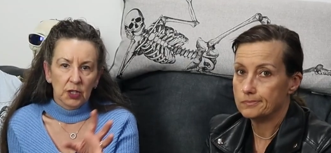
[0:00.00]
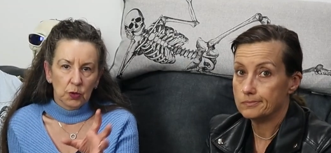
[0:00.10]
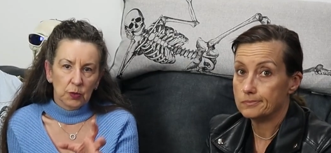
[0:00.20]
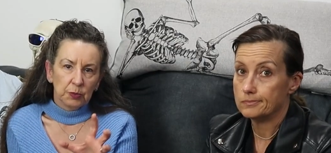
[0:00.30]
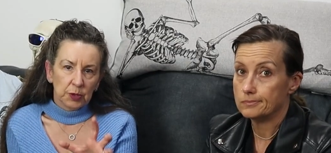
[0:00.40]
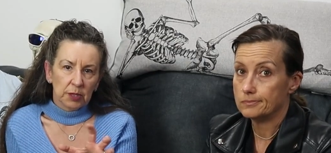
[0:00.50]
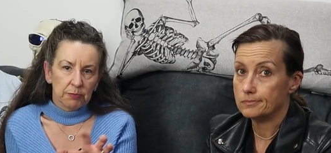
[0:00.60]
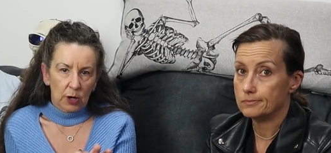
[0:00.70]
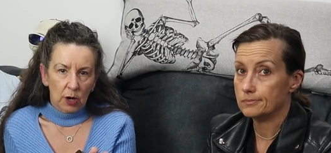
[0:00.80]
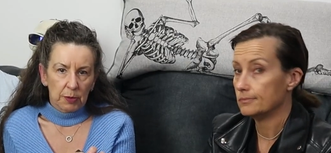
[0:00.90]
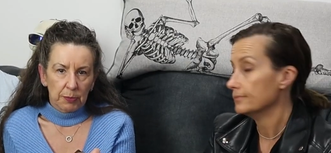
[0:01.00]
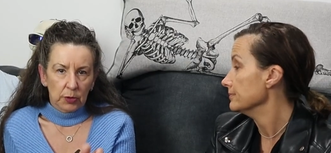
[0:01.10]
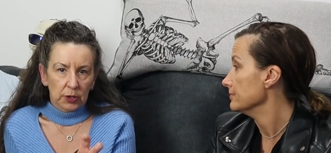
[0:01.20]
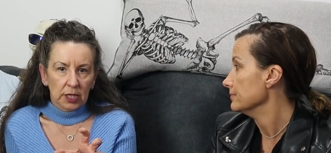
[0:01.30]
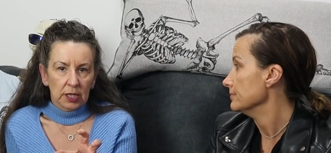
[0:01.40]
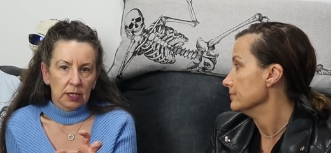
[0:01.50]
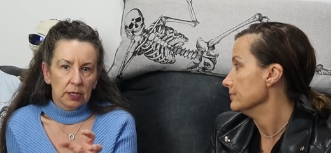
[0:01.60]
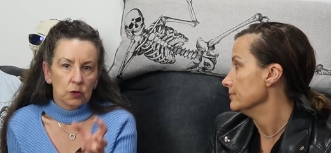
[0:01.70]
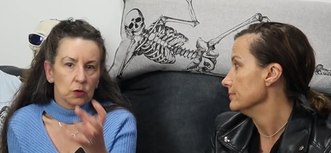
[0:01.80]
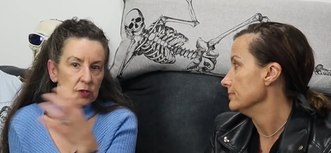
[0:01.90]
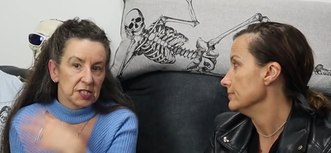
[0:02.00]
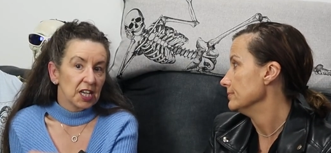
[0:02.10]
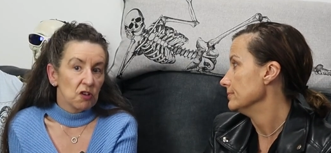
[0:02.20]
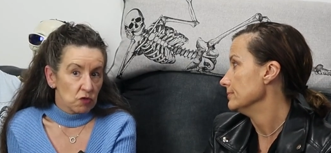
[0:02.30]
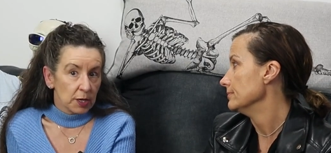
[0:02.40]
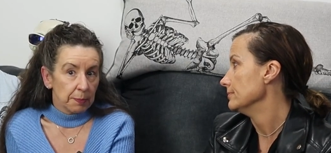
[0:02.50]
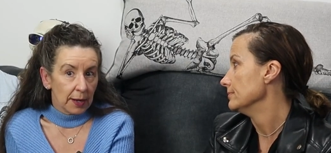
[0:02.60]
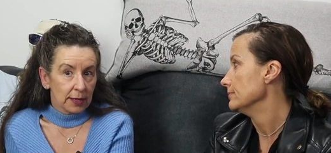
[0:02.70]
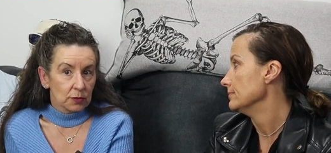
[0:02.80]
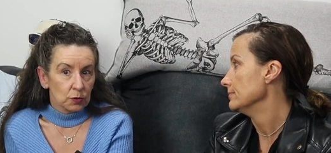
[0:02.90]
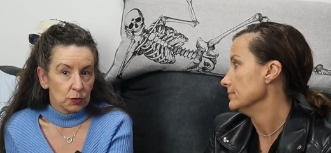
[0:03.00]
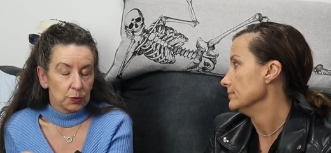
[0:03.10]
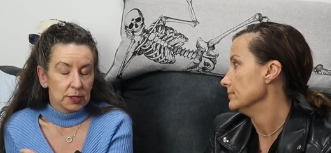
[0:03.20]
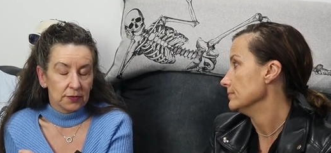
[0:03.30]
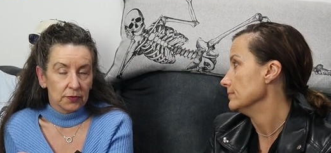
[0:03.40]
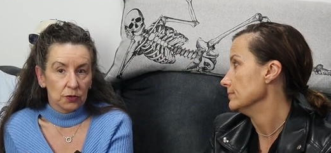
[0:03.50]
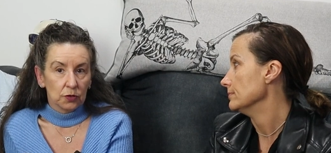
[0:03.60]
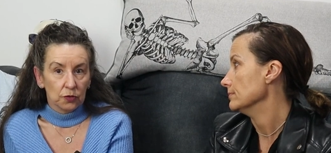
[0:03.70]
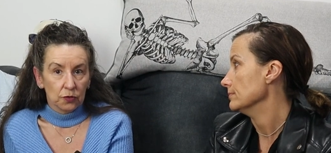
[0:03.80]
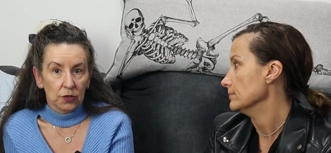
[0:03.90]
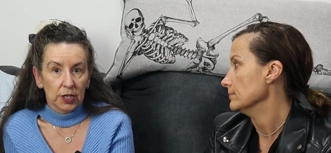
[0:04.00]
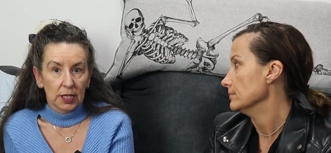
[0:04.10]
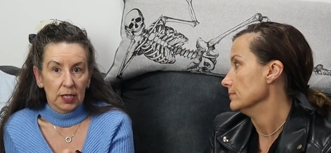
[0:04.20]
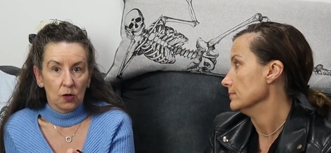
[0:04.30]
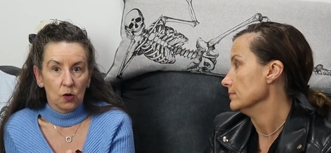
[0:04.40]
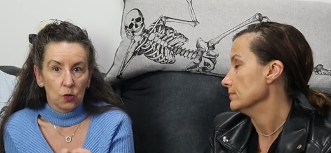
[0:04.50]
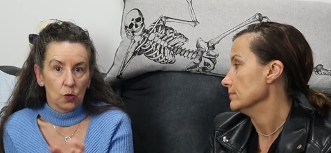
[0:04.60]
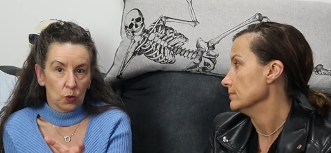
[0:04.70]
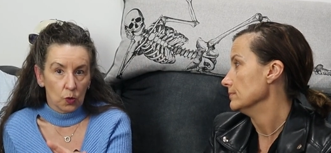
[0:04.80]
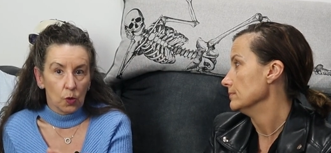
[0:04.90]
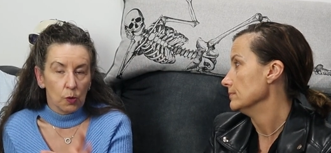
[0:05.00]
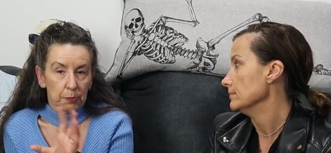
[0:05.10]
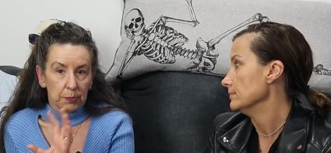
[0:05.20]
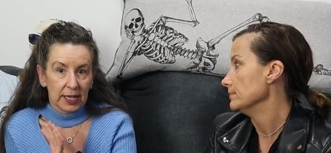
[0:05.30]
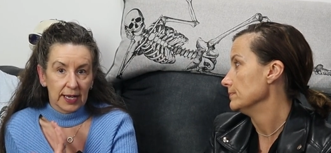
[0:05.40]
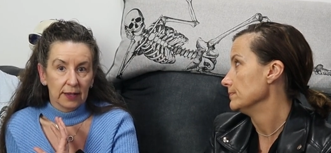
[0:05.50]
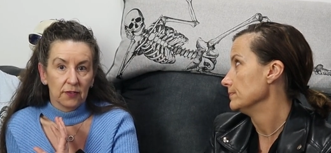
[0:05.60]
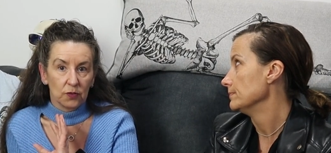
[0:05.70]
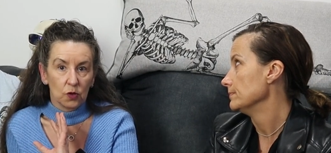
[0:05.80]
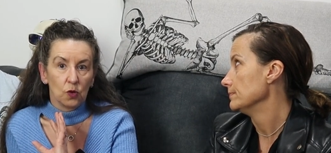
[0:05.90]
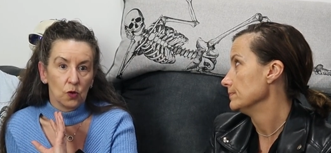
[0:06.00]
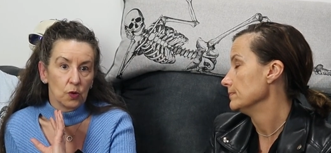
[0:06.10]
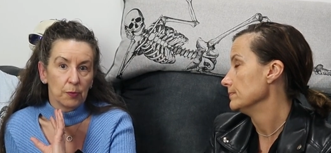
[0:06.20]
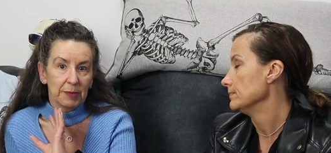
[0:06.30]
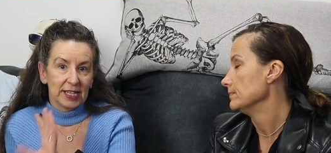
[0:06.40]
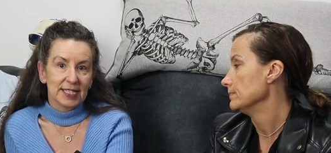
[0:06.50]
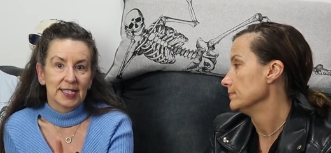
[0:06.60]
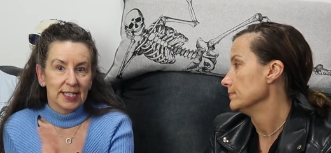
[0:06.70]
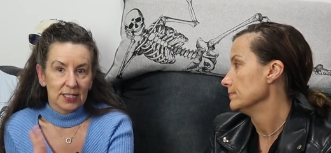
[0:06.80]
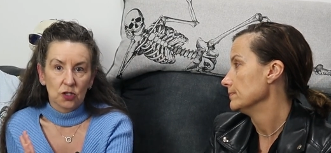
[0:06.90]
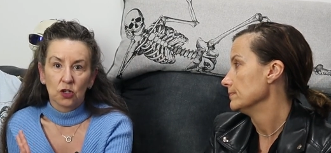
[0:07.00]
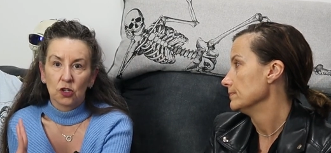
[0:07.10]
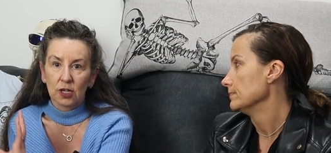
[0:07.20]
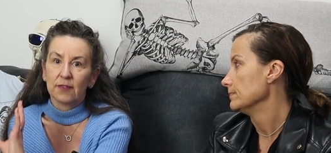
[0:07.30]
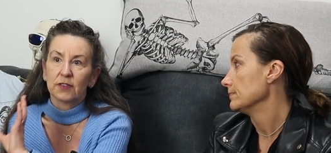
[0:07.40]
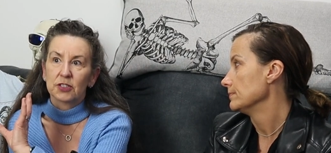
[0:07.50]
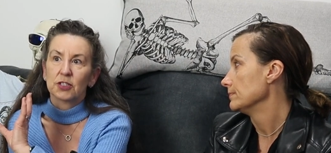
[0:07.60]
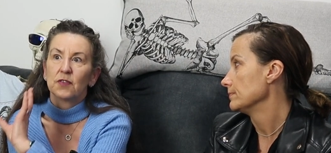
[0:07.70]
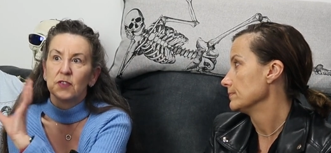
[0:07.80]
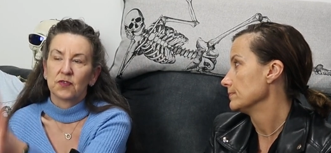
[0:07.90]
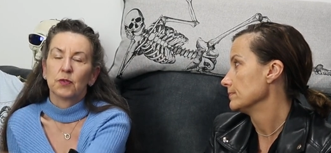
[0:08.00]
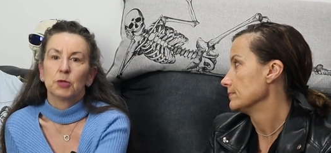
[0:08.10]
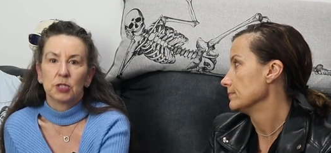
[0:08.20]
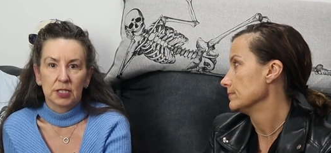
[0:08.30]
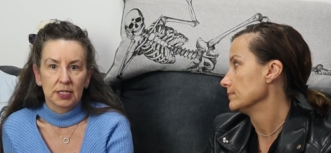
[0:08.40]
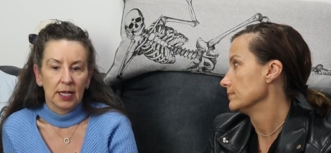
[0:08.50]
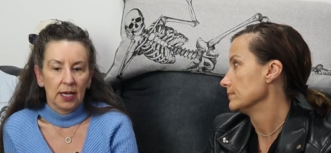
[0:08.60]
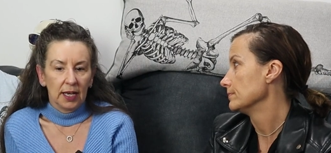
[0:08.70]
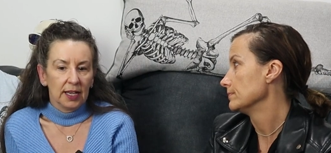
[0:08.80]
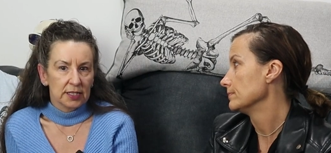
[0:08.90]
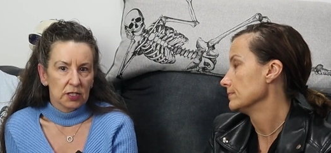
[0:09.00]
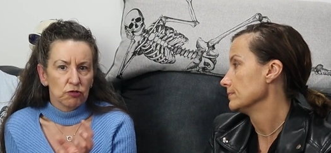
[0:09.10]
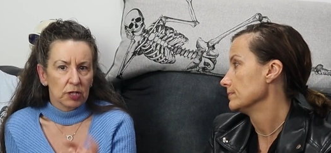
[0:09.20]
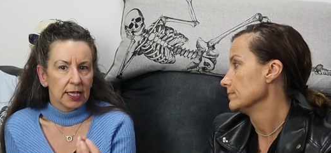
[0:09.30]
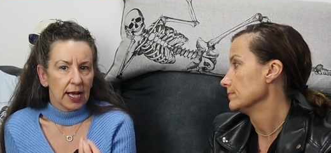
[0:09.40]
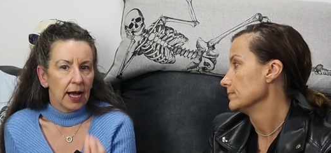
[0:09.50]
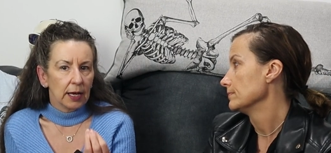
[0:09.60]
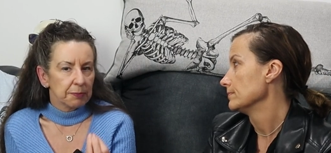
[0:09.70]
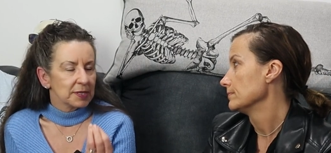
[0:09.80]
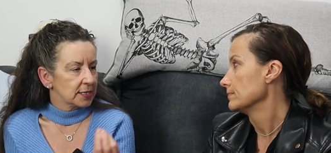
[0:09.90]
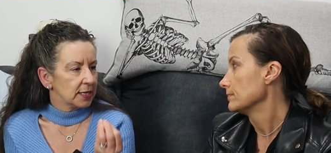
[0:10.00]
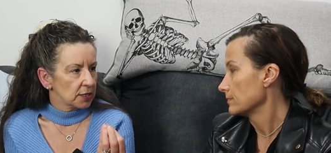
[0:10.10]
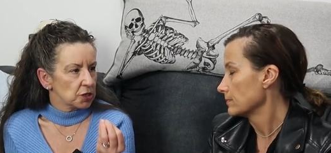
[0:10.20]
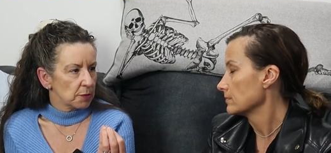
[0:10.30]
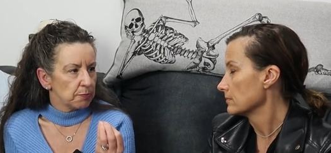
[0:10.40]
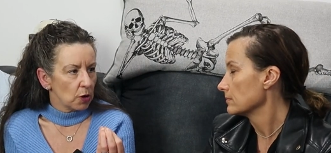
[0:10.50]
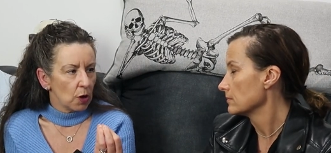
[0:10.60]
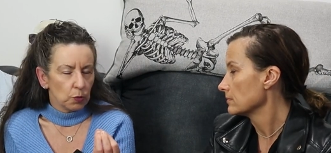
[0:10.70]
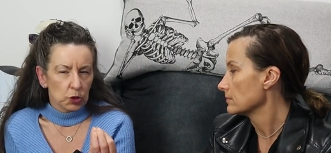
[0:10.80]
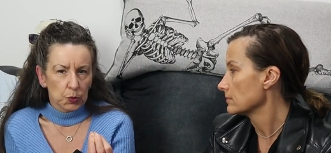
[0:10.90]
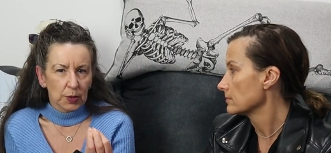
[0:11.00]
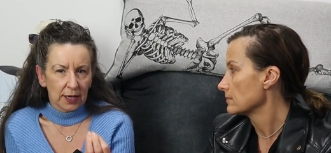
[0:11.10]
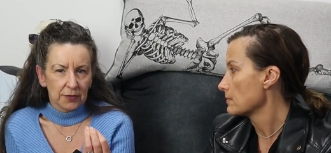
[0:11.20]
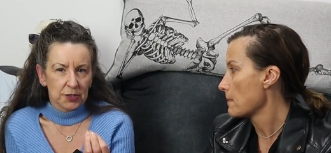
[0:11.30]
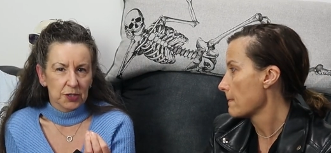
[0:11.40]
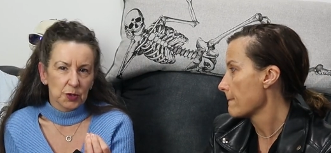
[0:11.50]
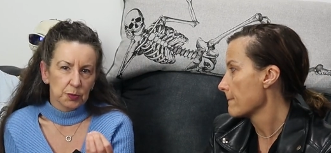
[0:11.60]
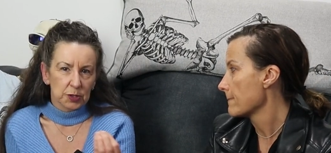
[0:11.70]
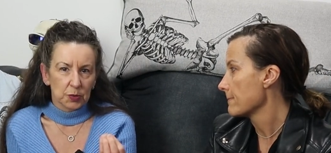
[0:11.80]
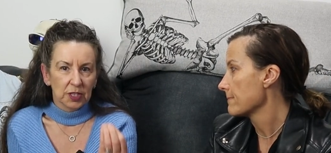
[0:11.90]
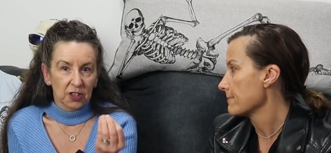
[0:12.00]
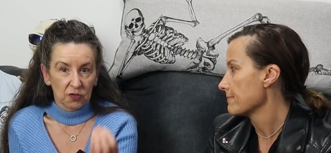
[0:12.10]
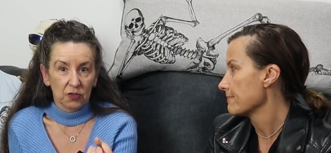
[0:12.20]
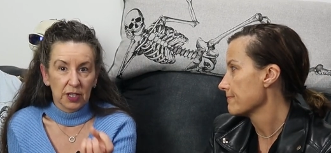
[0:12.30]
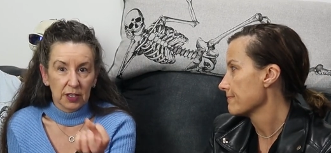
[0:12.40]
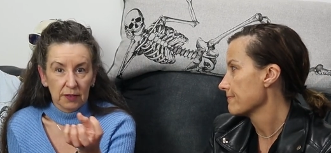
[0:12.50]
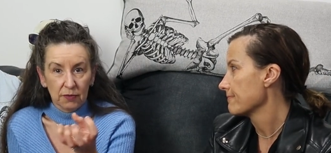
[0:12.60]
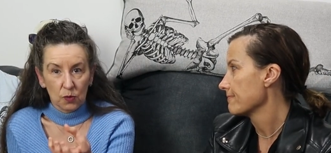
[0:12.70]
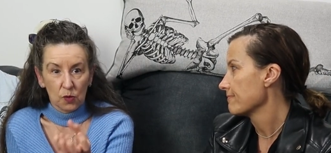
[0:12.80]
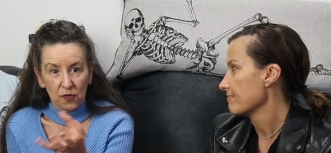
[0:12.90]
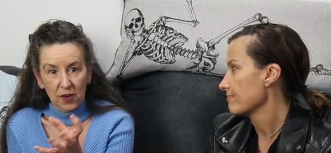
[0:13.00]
Speaker 1: you know, when we embalm a body, say a repat, going to a different country or going home like for many days or not having a service for months is a really high percentage embalm, which we have to do between a three, four,